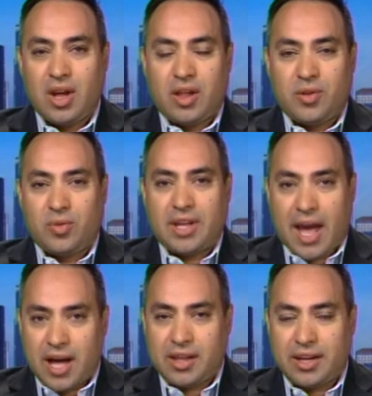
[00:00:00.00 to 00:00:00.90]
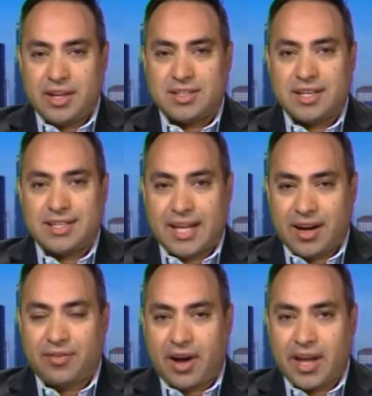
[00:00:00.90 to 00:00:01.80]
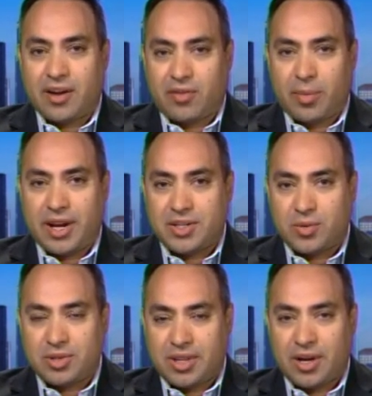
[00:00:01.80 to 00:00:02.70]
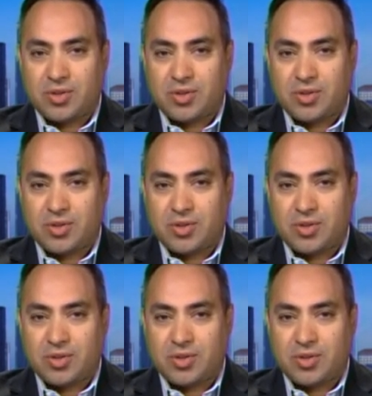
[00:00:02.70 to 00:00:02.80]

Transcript: the reality is the identifying information was there.